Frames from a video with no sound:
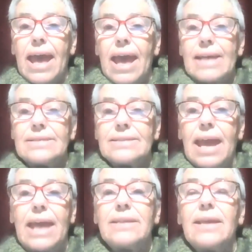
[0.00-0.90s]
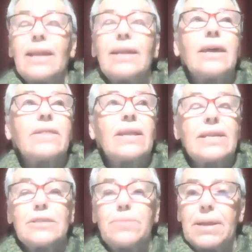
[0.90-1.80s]
and annually at the
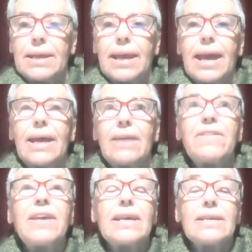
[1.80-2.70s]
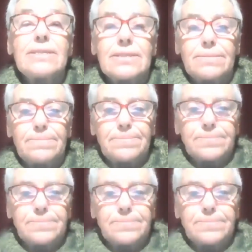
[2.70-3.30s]
lesbian and gay fairs.